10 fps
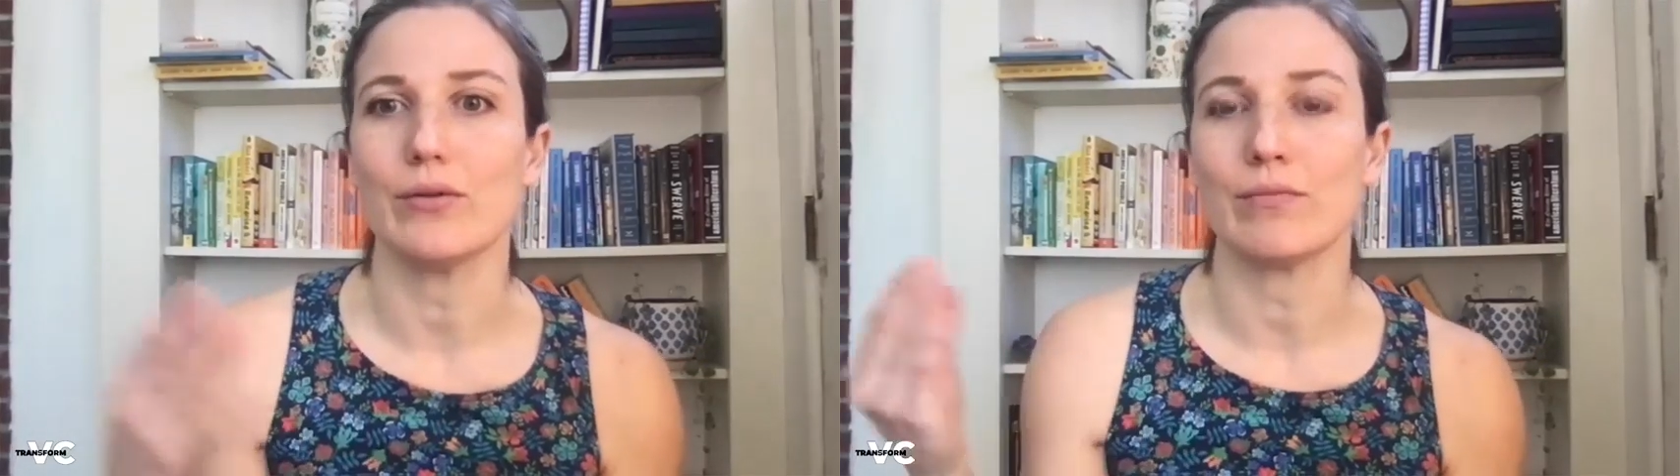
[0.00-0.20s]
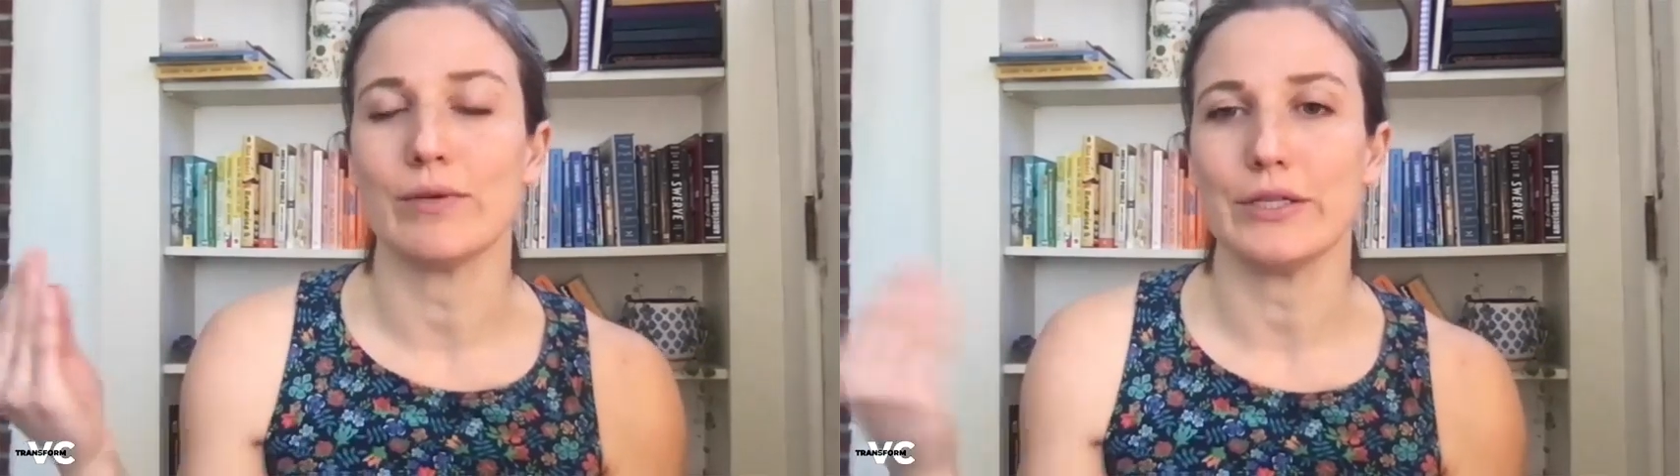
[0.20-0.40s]

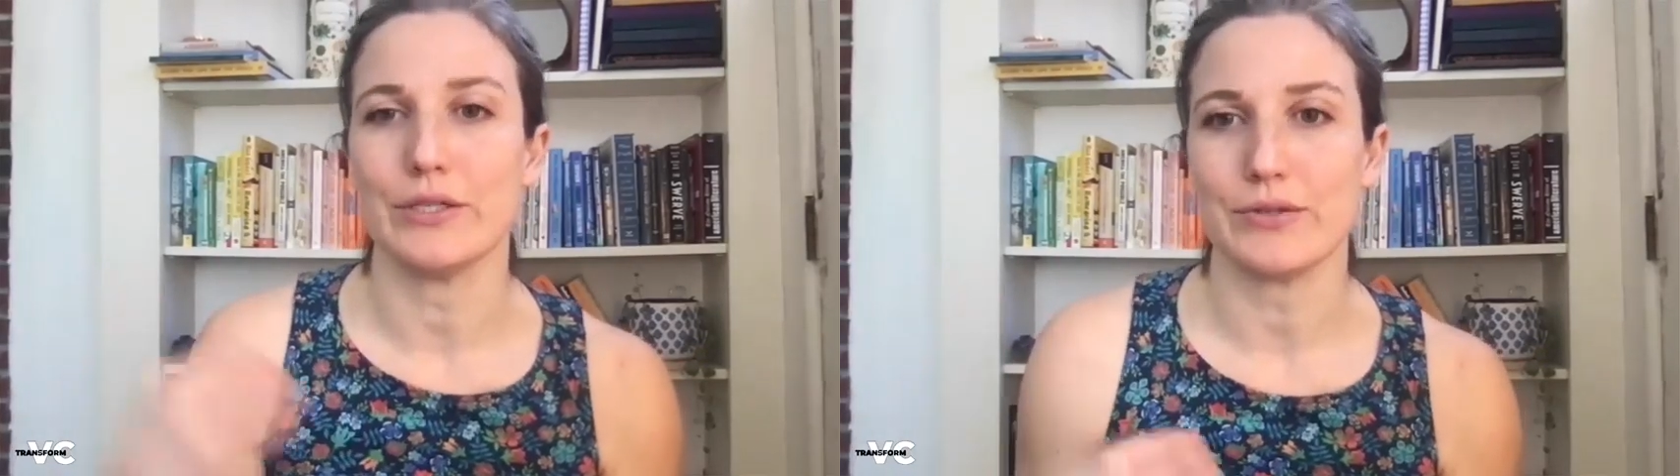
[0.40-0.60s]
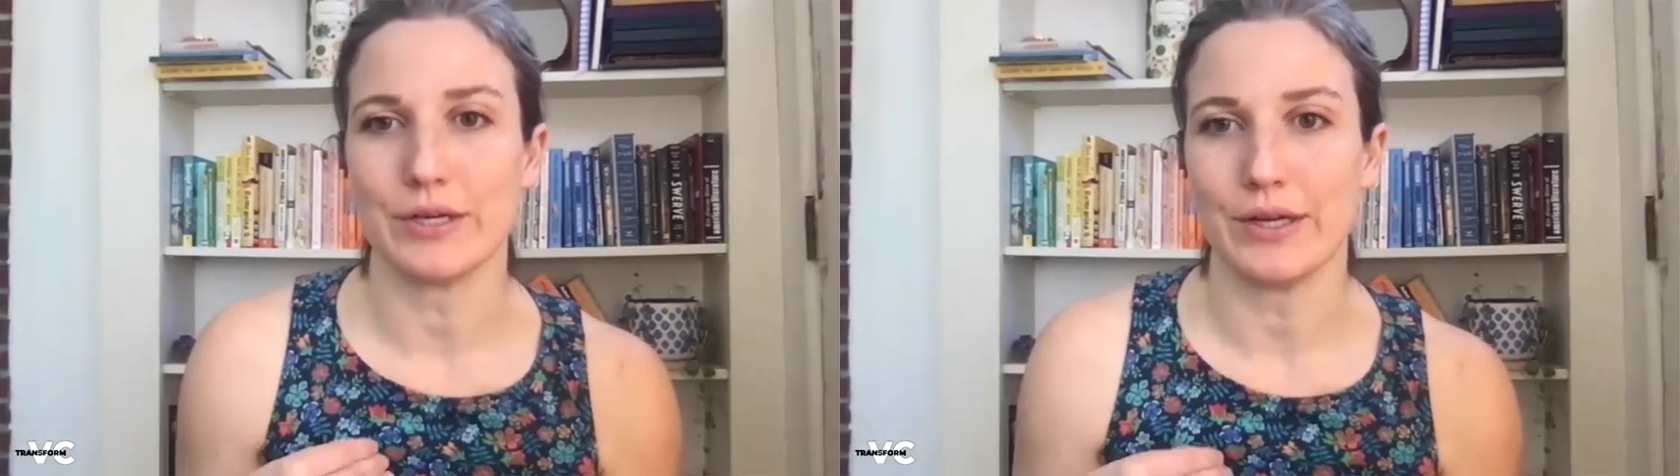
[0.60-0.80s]

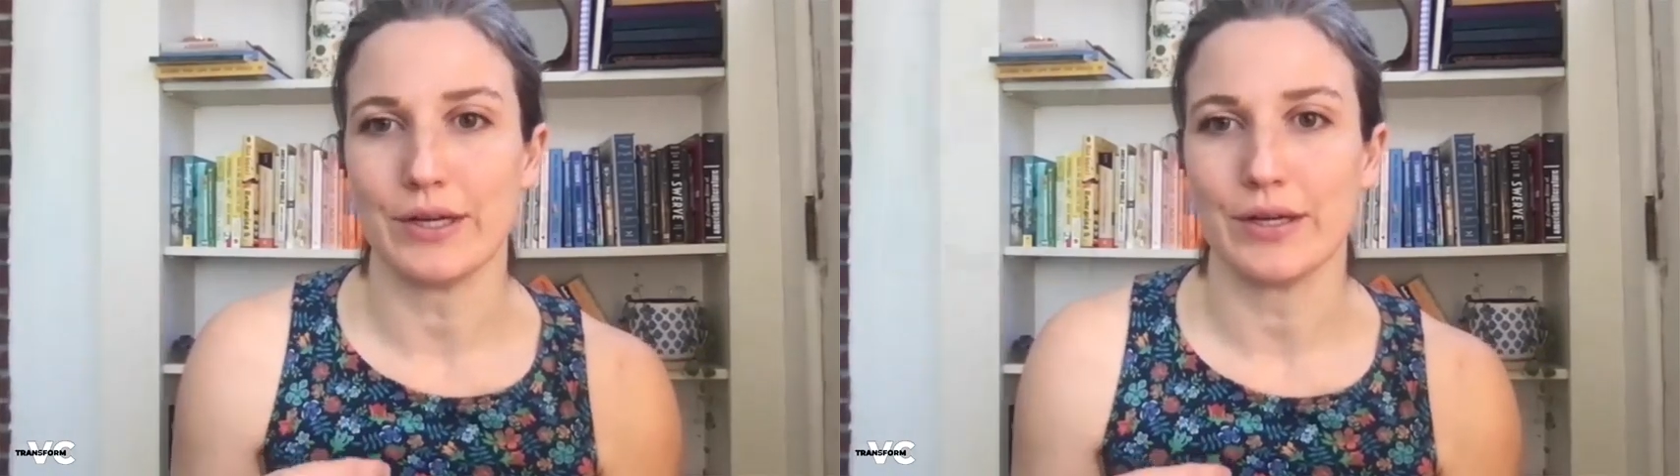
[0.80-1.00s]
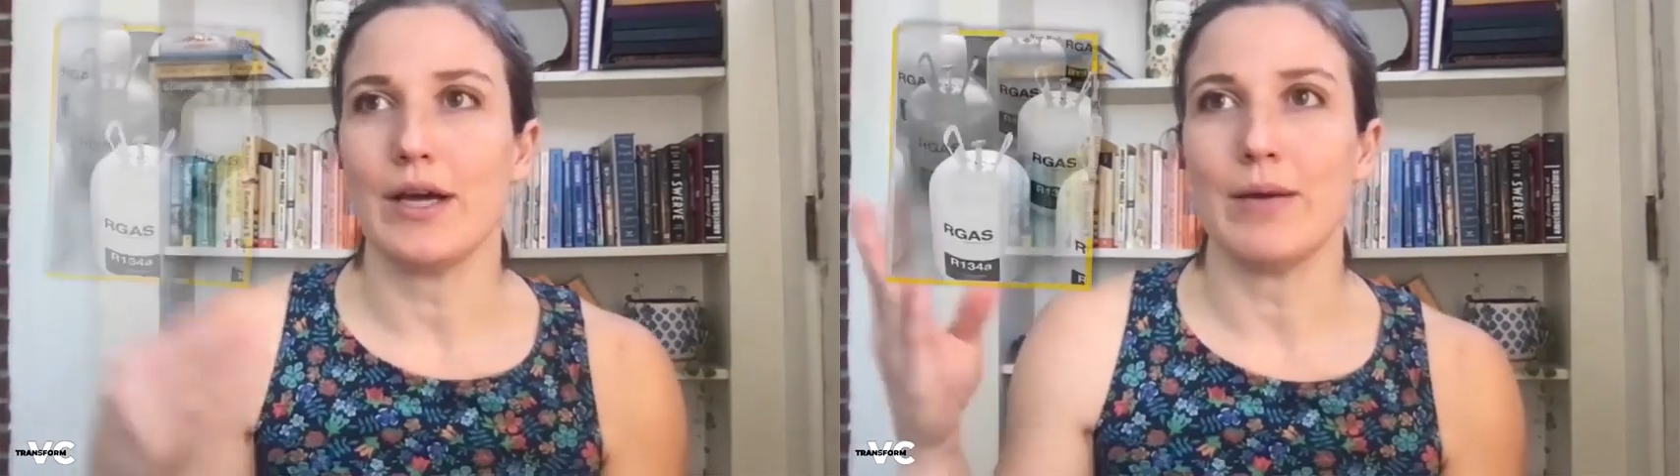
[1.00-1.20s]

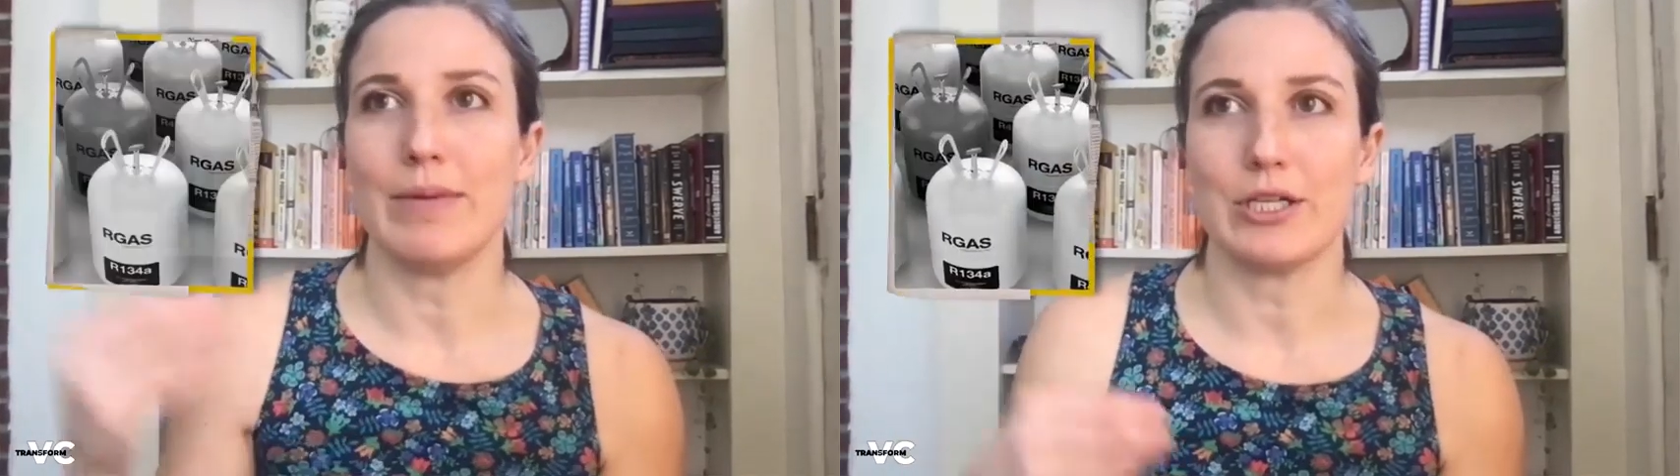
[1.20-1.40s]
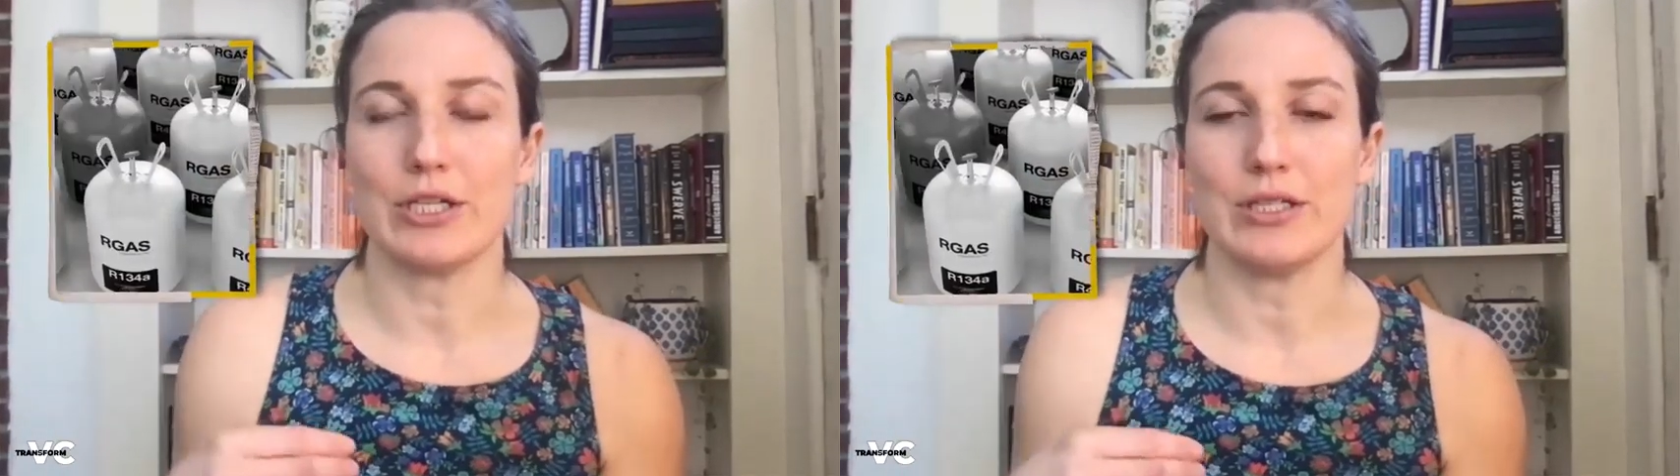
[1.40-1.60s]
reducing
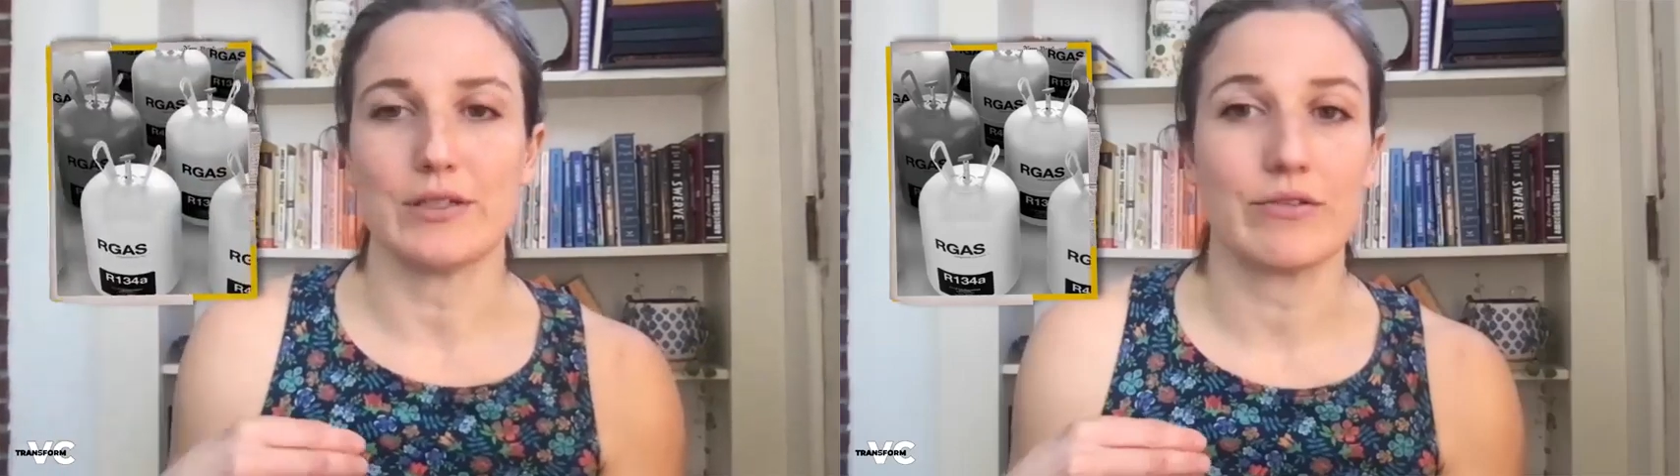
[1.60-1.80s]
emissions,